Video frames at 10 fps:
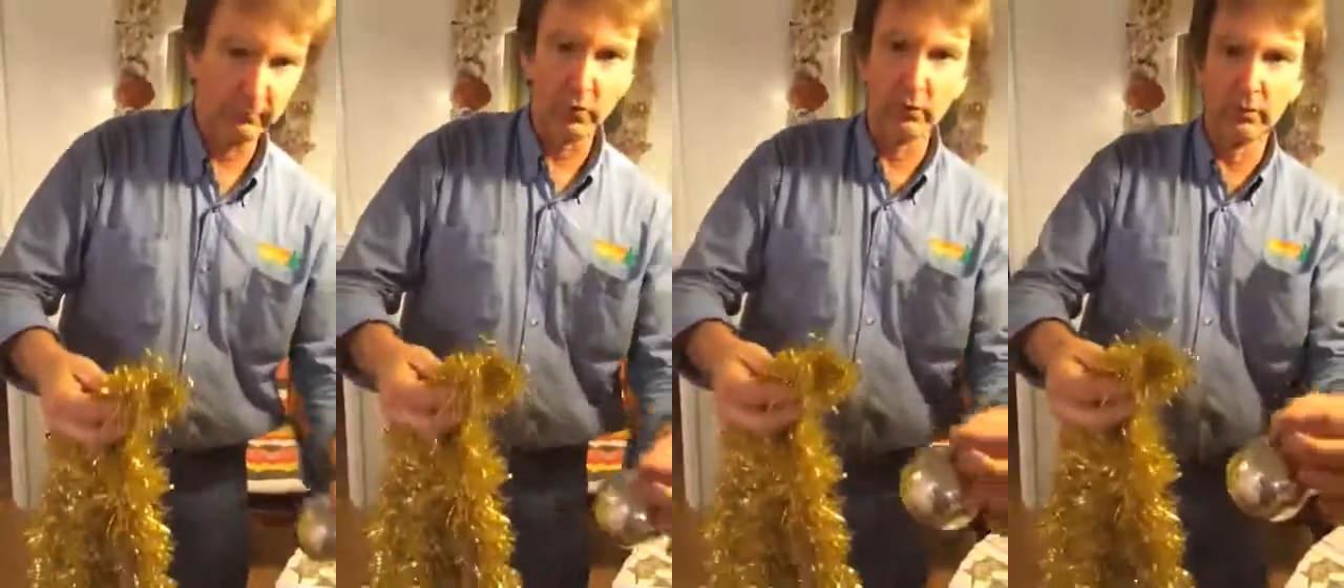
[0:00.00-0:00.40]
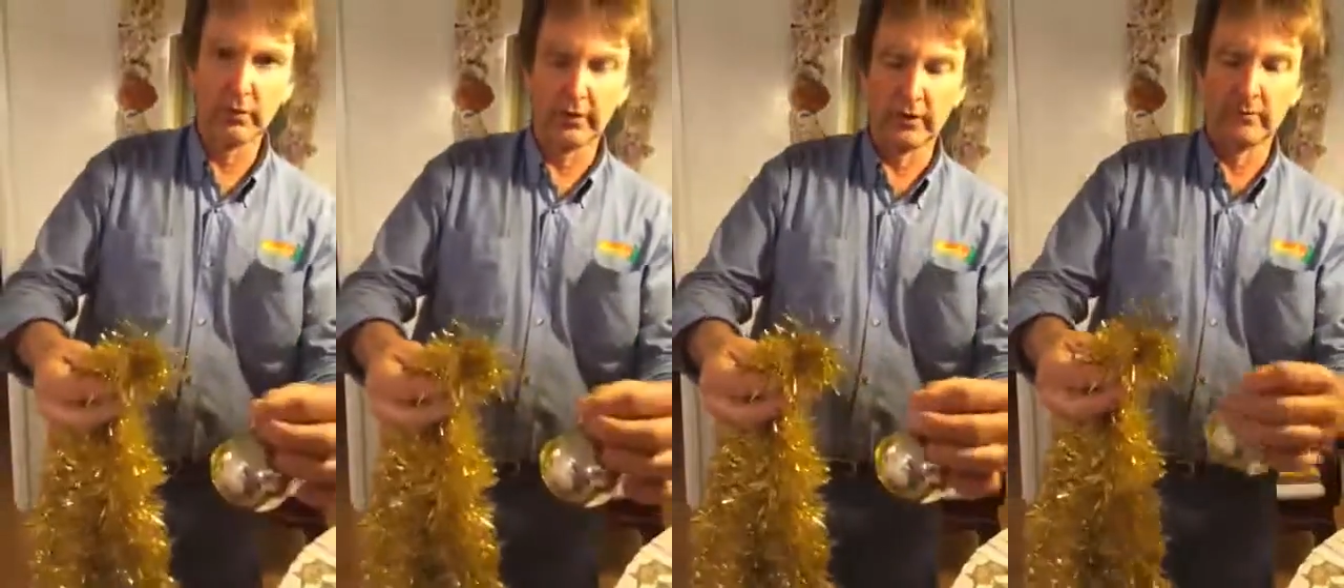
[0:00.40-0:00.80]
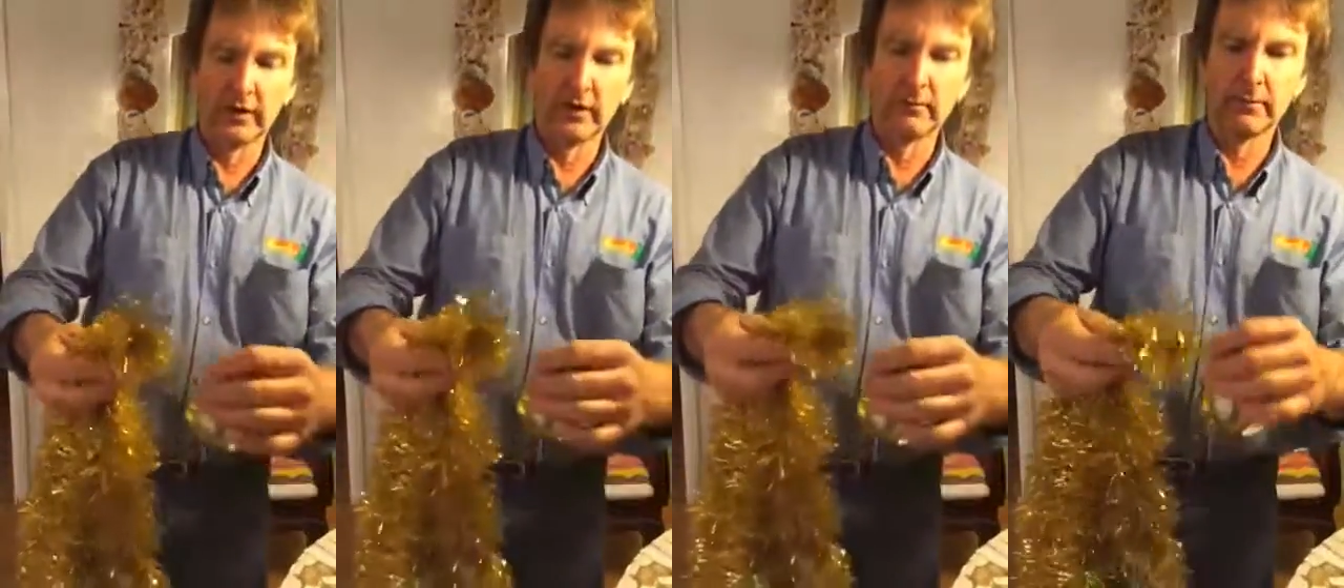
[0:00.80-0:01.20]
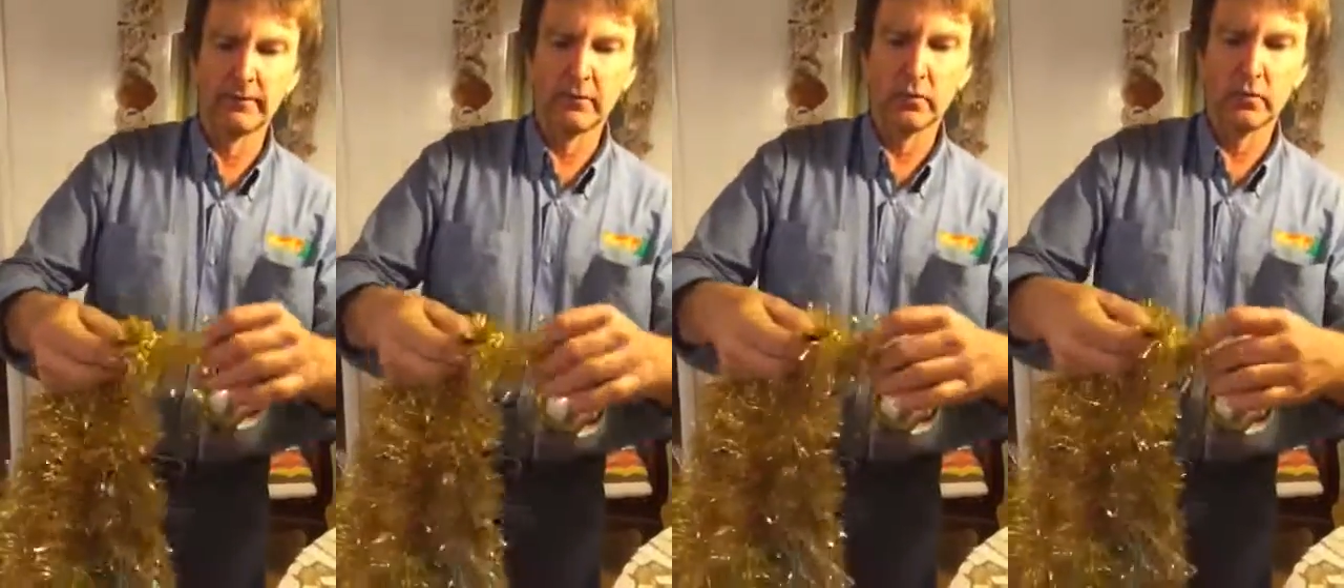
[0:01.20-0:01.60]
your bauble that you made up
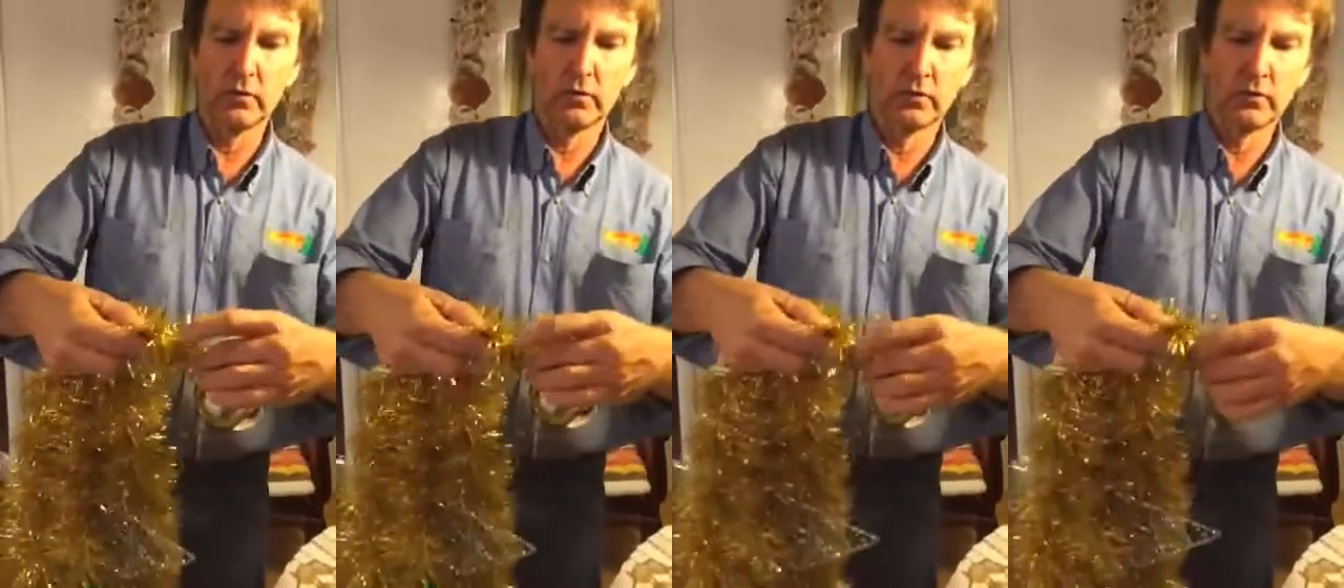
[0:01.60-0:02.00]
before,